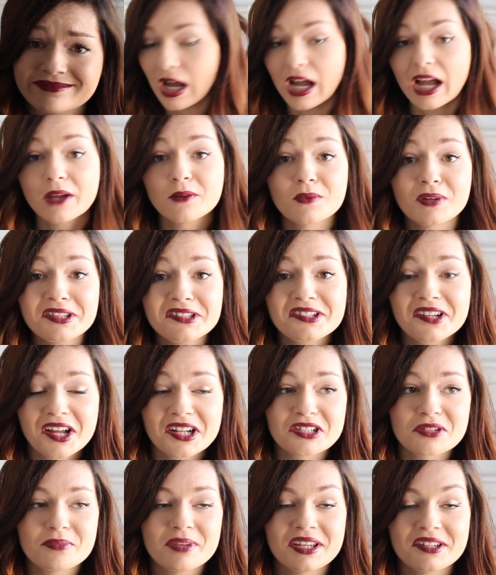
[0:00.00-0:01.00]
I once
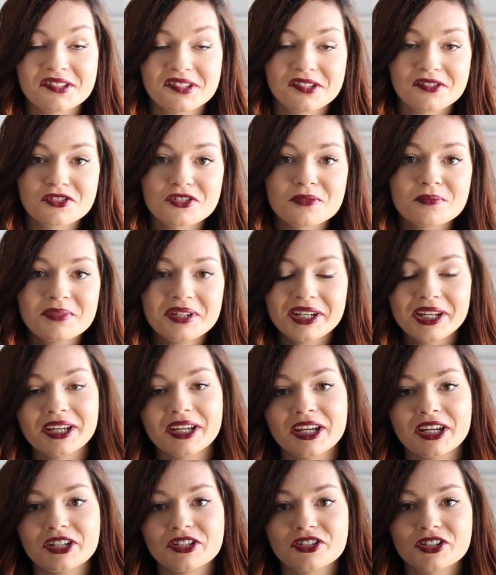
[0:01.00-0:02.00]
got to be a social media
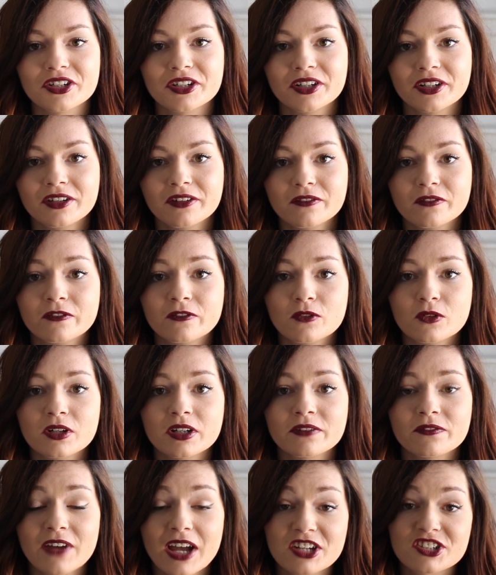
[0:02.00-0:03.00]
intern
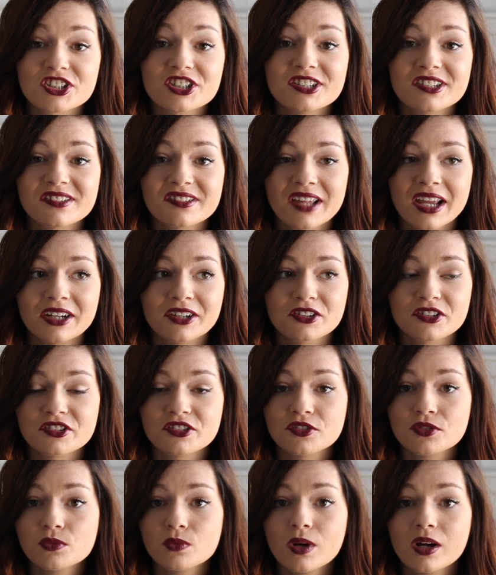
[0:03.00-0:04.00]
for fashion designer
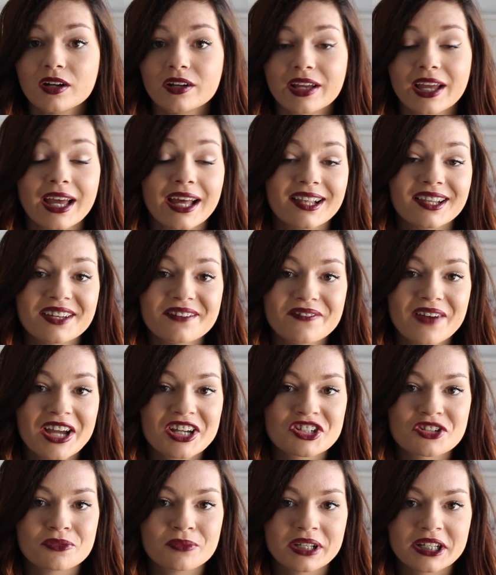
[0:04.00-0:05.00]
Sue Wong at LA
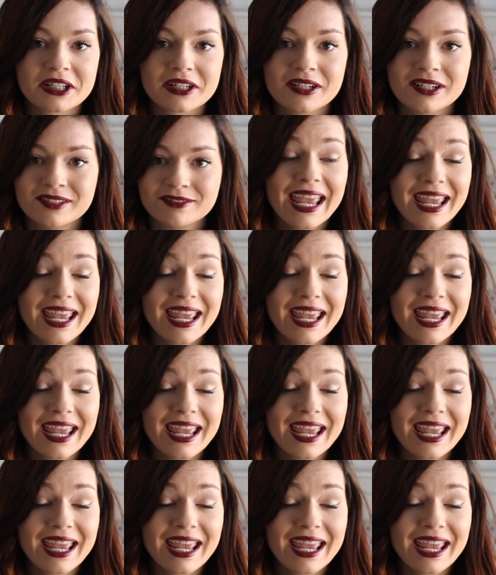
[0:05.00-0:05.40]
Fashion Week.